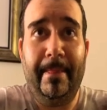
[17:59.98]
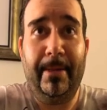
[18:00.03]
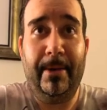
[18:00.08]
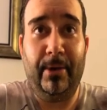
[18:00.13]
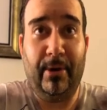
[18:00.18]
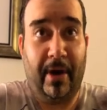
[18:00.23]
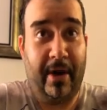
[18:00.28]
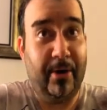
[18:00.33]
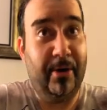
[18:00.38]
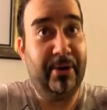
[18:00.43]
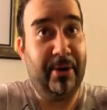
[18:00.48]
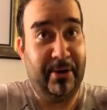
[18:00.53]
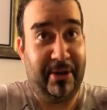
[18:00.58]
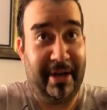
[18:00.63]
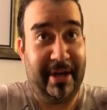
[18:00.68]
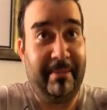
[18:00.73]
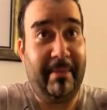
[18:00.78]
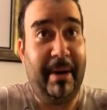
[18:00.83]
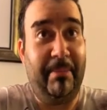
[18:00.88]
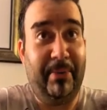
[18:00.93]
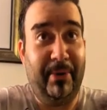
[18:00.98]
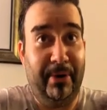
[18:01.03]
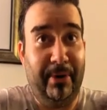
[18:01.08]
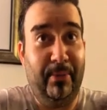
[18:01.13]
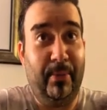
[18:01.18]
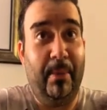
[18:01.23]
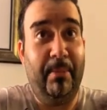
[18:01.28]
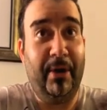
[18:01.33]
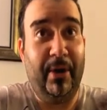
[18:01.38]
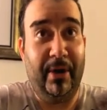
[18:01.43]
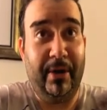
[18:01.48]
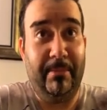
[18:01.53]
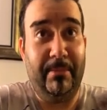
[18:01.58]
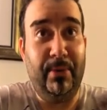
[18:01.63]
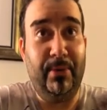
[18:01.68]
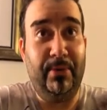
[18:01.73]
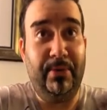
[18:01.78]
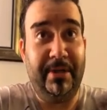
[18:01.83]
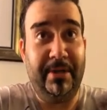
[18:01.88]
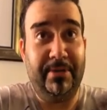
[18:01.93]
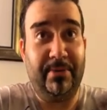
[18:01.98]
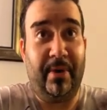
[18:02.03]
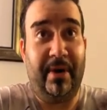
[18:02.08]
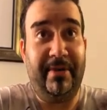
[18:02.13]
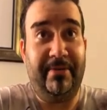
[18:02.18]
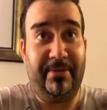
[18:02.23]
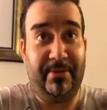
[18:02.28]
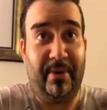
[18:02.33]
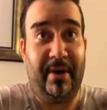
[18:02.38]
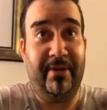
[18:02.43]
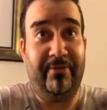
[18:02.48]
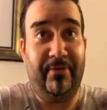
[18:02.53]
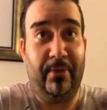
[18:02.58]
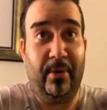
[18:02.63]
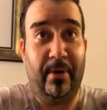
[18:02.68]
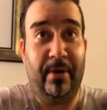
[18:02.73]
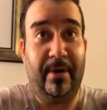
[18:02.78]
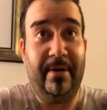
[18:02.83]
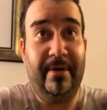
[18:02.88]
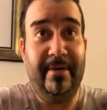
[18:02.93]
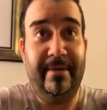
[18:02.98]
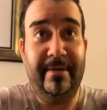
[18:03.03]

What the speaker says: You know, I heard they're thinking about putting a woman on the moon in 2024.